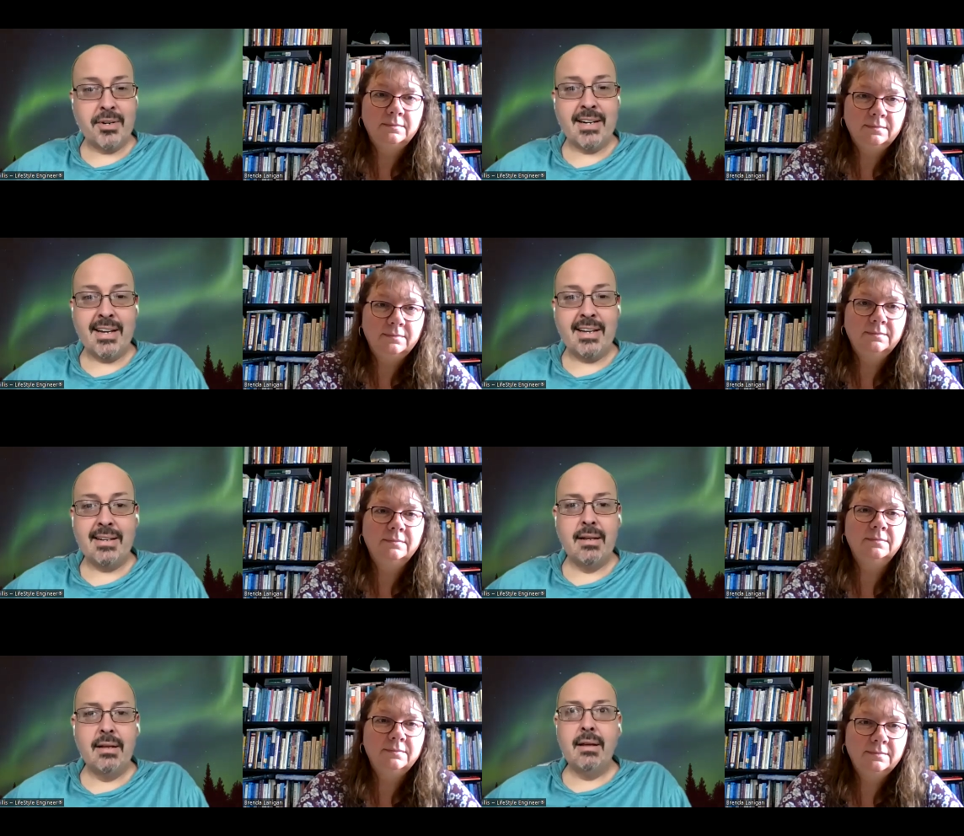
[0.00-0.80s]
Speaker 1: to word it.
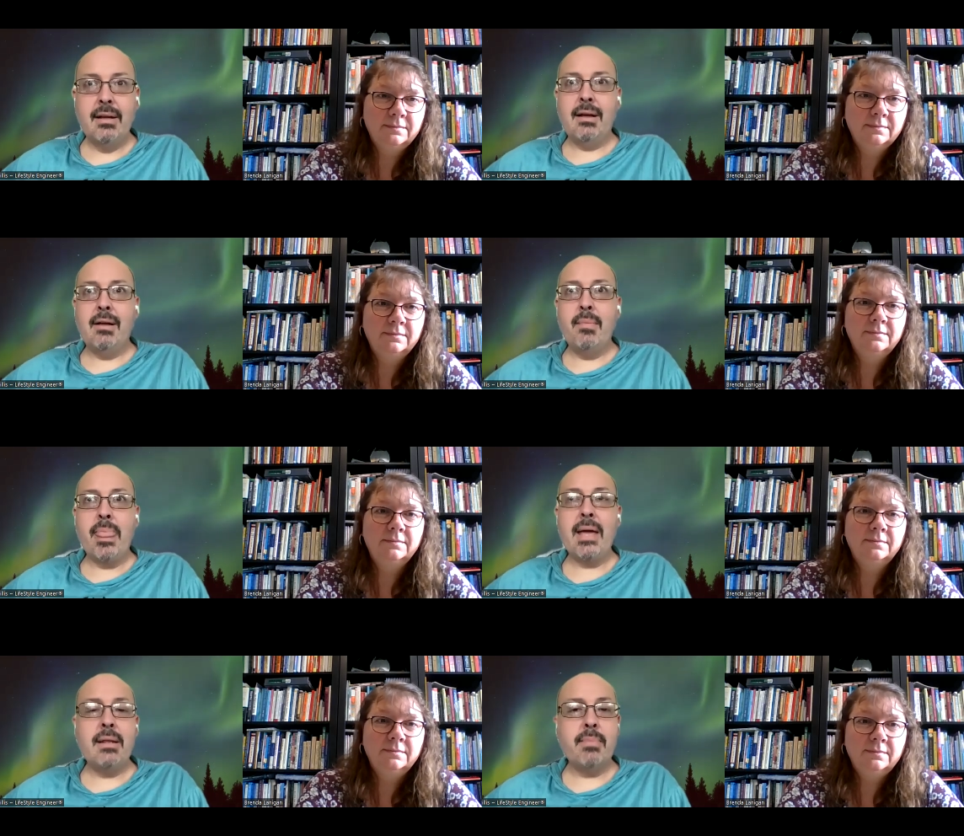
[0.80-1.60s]
Um,
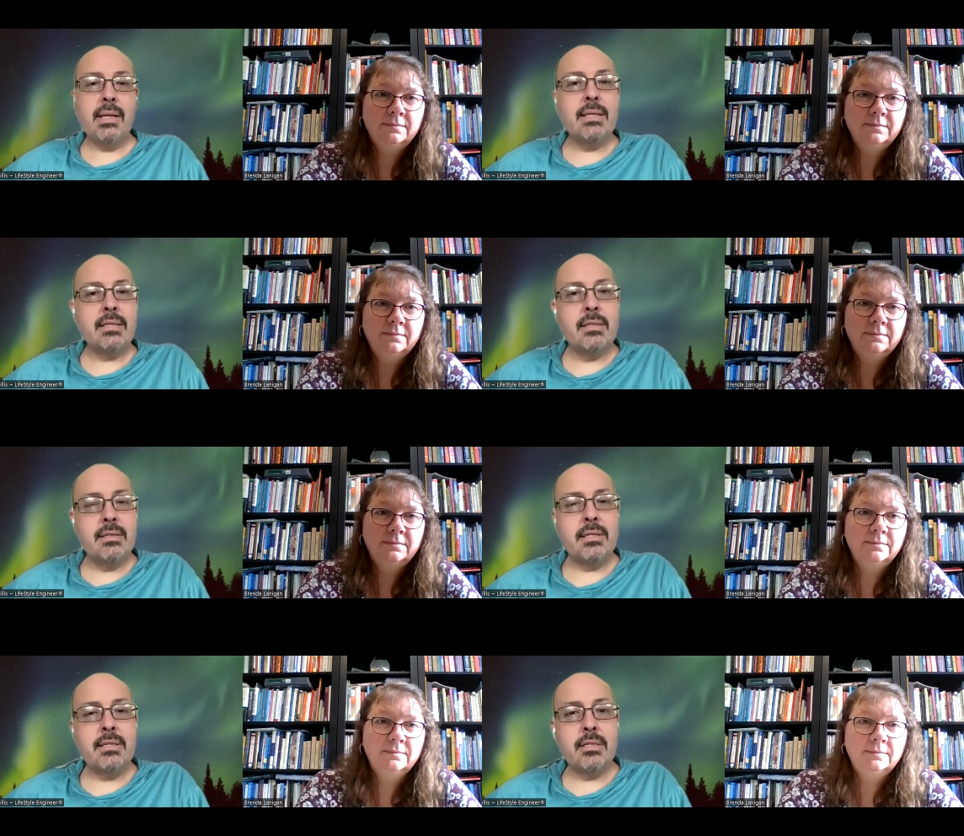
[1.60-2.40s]
and but this is
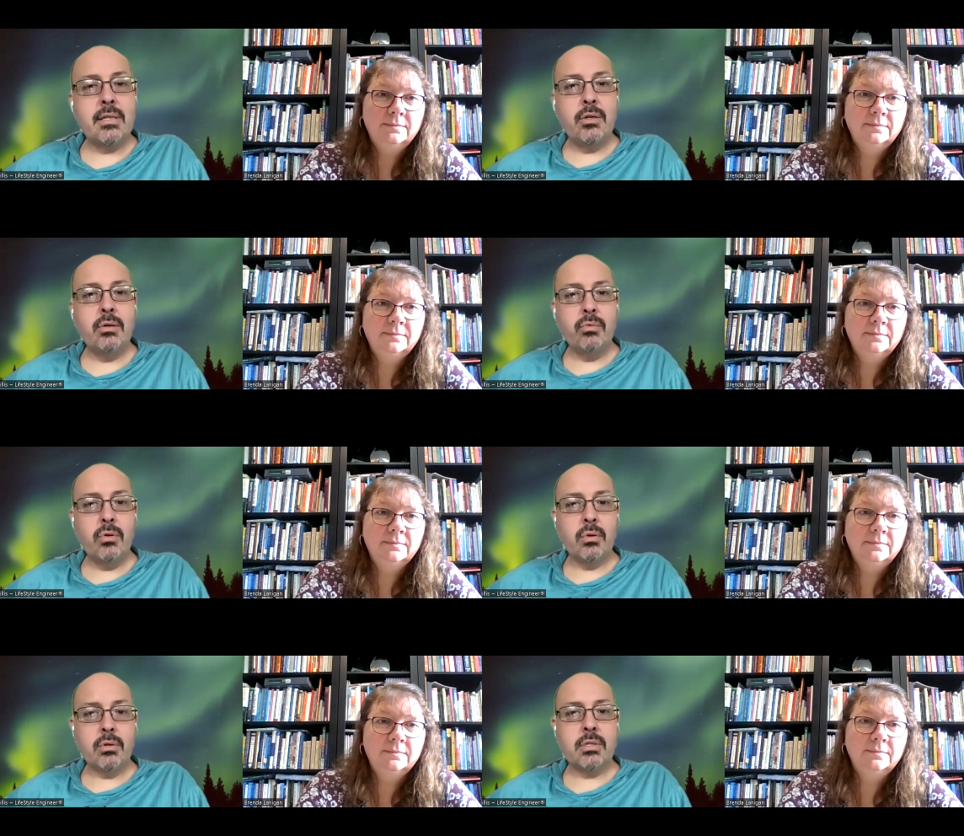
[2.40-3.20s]
this is the new
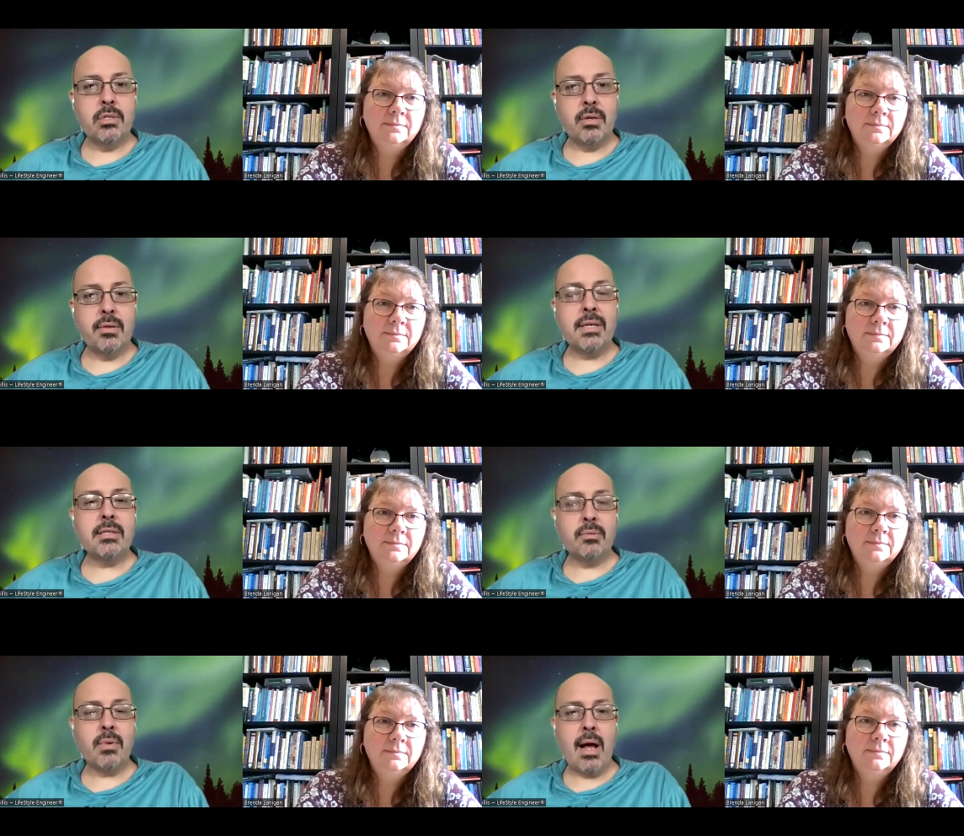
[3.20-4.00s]
rules, and so this
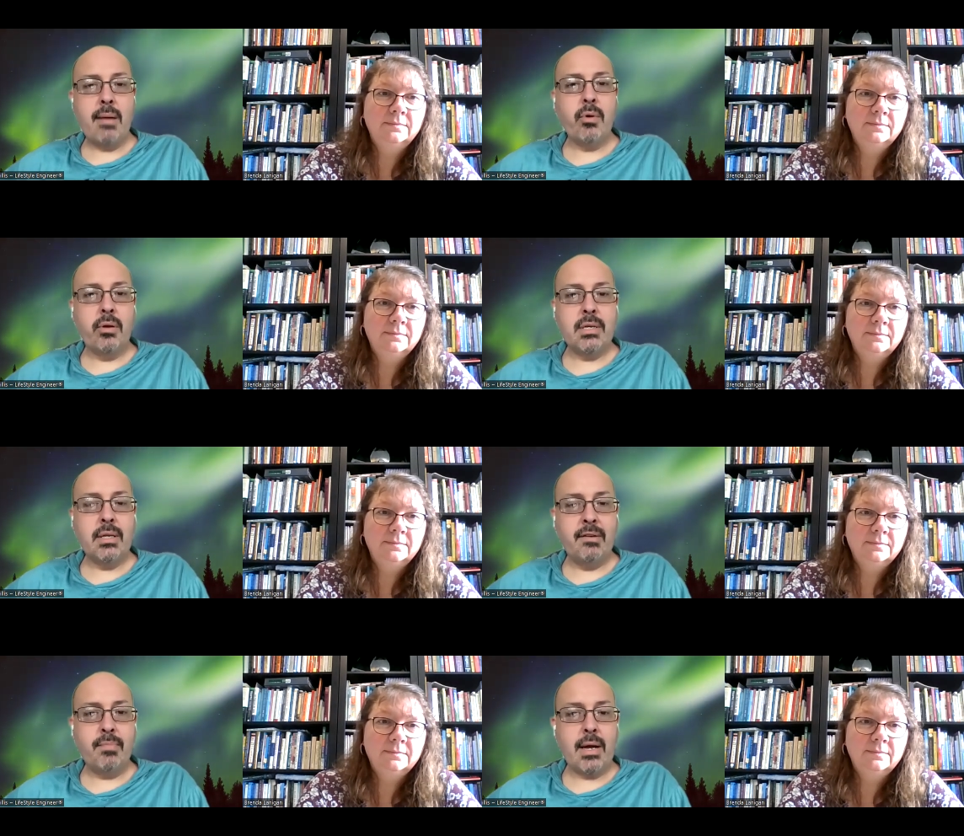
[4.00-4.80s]
is what I'm going to
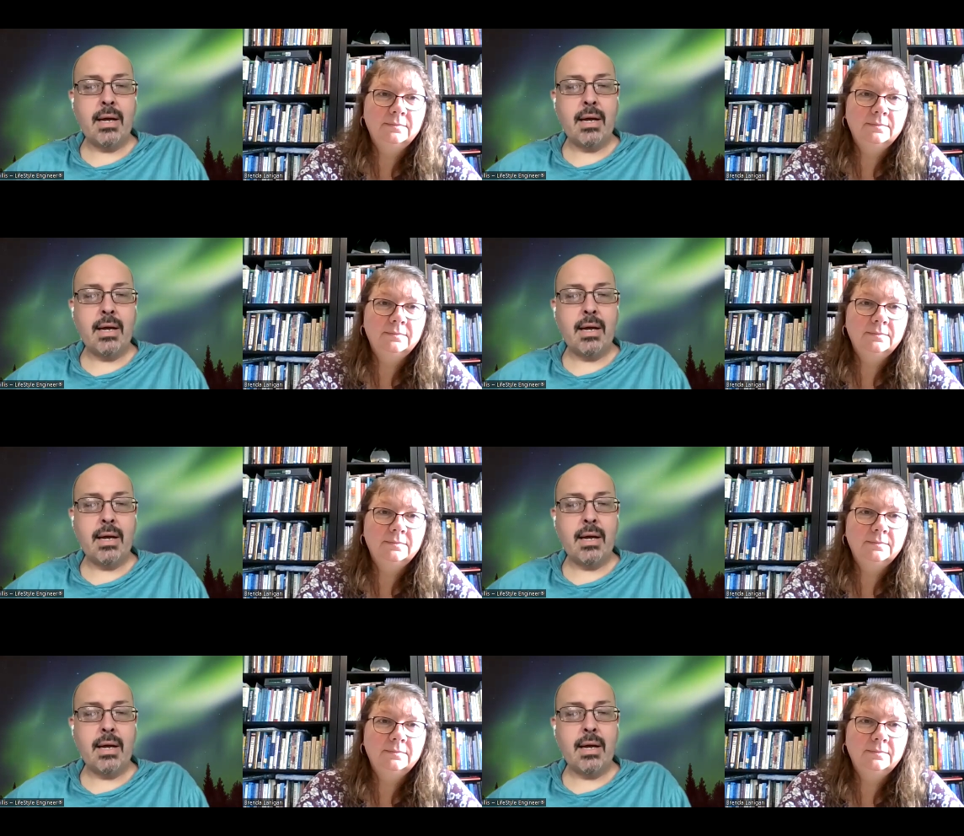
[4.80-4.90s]
live by.